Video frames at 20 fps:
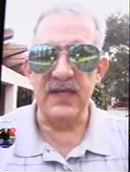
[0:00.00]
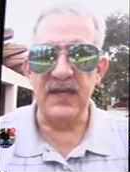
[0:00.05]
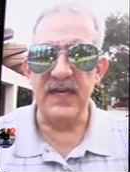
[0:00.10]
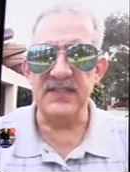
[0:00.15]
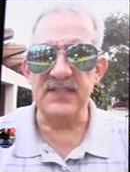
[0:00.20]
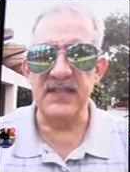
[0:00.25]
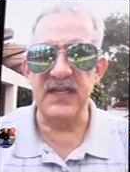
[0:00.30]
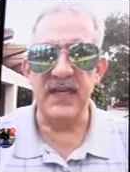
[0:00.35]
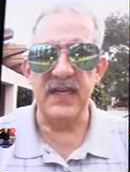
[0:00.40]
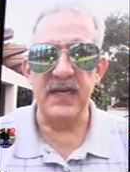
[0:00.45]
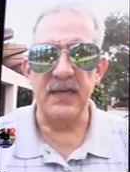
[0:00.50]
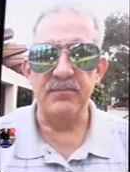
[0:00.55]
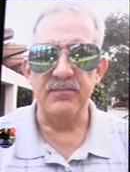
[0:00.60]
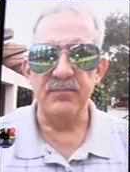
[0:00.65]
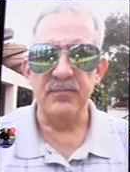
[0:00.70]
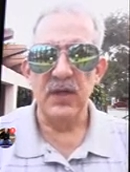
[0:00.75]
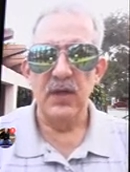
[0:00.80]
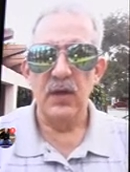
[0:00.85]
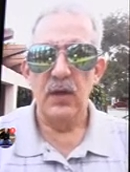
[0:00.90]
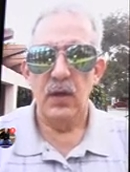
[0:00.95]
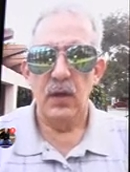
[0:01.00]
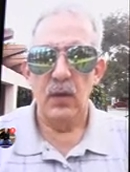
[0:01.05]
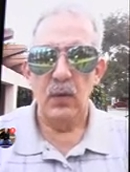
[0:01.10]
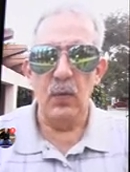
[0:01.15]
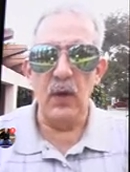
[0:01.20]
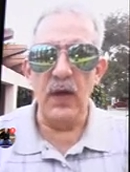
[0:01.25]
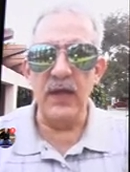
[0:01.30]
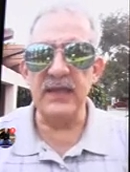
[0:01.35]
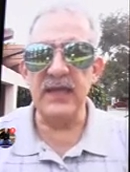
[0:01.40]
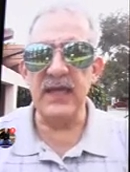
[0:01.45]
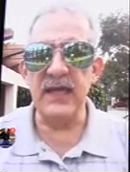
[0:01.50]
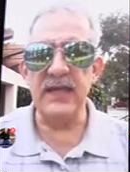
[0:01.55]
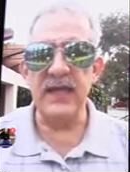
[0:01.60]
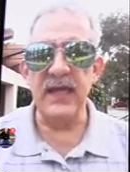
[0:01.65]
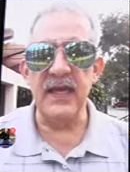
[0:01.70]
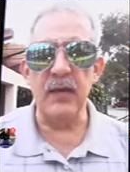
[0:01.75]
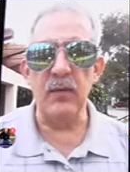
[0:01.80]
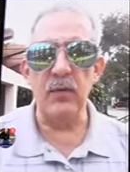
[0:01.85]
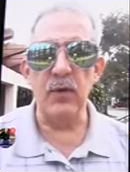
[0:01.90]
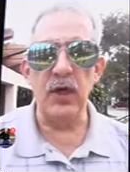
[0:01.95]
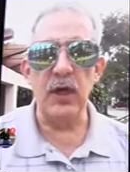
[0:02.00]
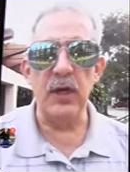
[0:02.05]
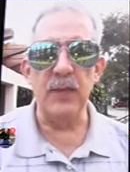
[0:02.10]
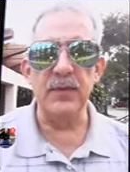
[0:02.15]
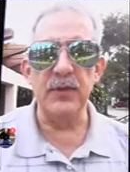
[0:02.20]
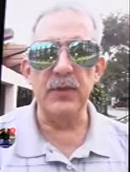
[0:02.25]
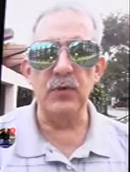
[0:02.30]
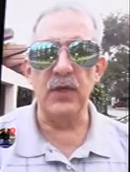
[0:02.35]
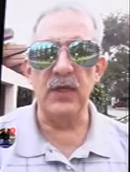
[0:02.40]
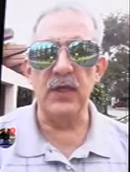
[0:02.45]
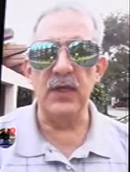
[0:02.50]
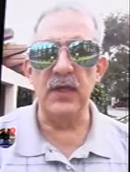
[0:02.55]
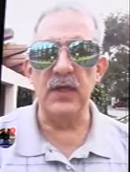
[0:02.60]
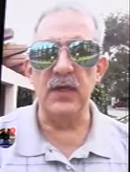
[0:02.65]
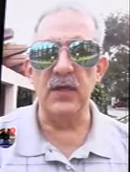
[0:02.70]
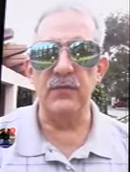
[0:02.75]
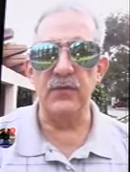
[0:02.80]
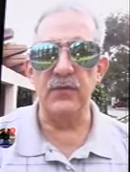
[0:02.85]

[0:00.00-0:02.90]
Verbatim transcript: Nena. One day, Nena, we're going to be doing an interview.